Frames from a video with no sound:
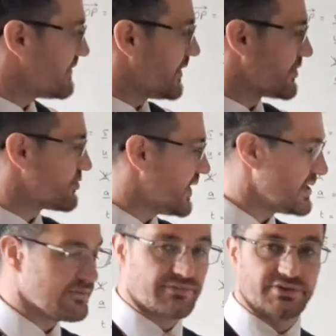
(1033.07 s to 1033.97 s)
or the
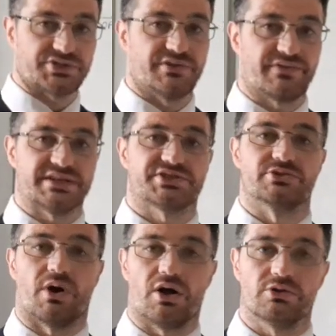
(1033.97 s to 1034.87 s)
gradient function of this to
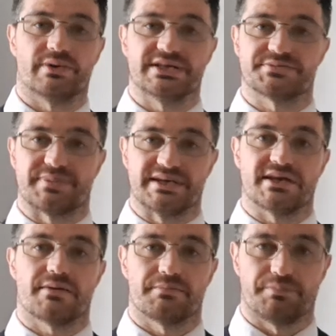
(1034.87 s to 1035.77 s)
always
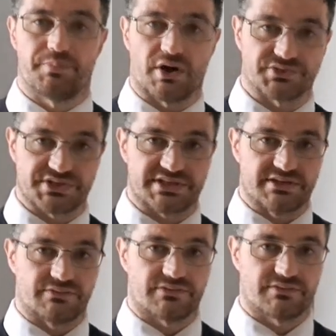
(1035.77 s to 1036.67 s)
be positive,
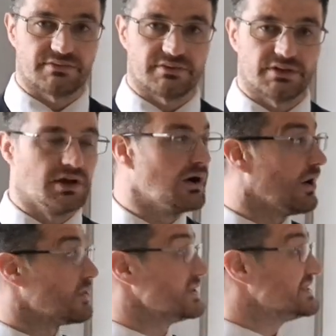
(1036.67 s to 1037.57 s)

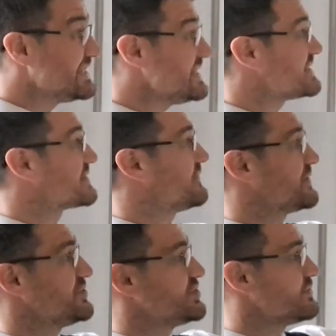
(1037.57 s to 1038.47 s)
or at least for the
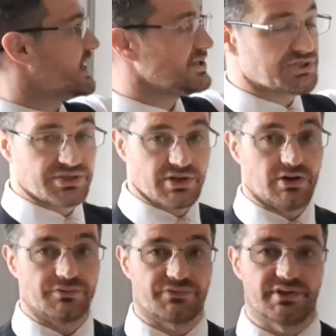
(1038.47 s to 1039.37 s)
duration
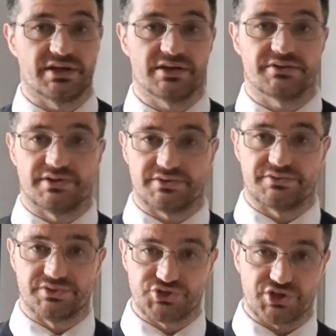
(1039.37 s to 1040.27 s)
of
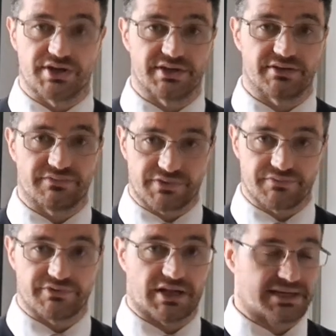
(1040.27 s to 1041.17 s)
the journey, the
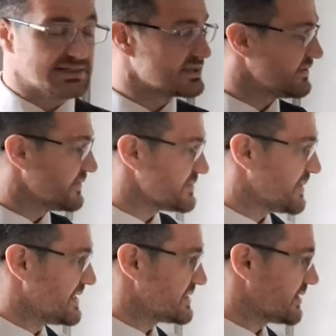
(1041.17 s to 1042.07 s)
flight of this
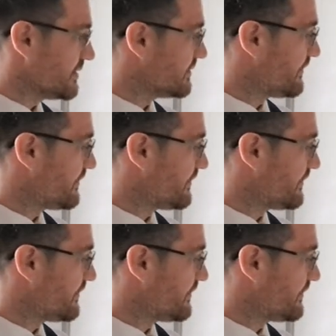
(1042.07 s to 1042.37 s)
particle.